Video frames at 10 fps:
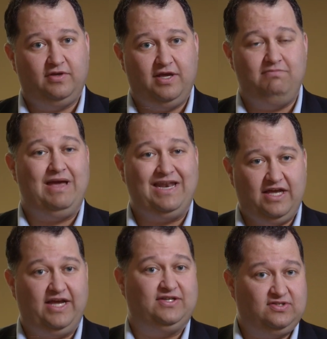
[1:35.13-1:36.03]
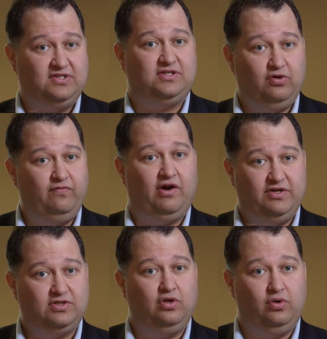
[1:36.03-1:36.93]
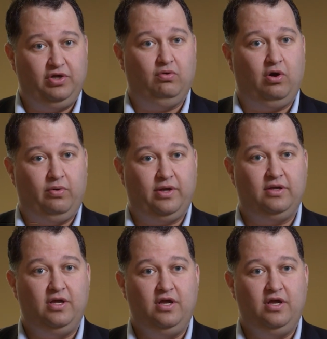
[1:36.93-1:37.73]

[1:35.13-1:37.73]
in many cases is still very slowly growing.